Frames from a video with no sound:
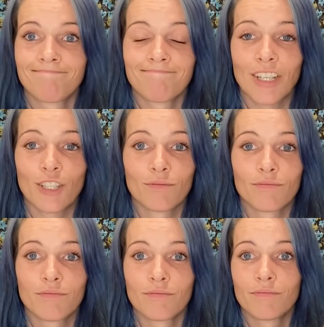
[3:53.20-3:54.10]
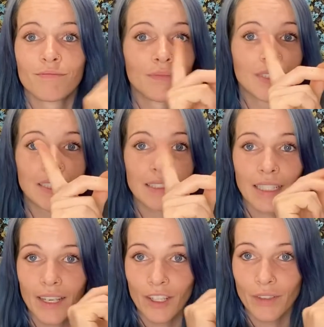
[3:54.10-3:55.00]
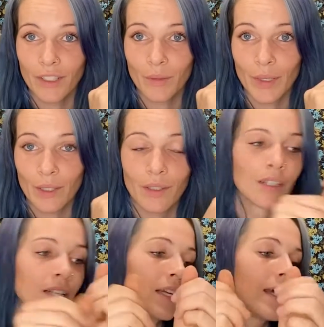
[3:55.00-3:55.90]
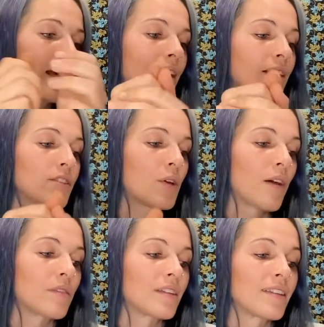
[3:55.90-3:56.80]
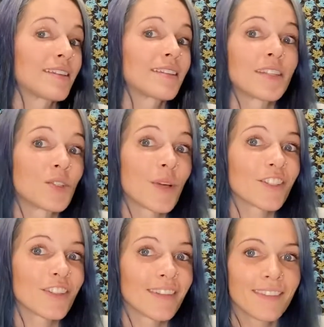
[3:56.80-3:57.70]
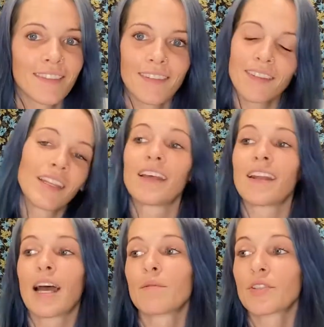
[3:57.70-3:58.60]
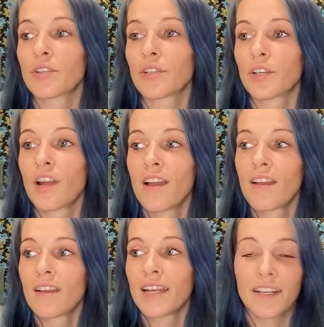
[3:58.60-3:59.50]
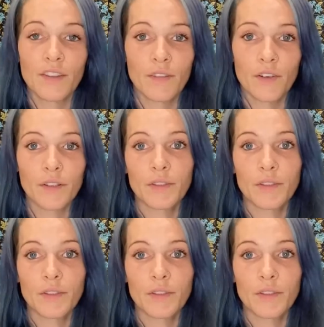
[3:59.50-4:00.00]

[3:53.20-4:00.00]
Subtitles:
No, stay out of your incubator. Unless you have a situation, then I'm sure in the very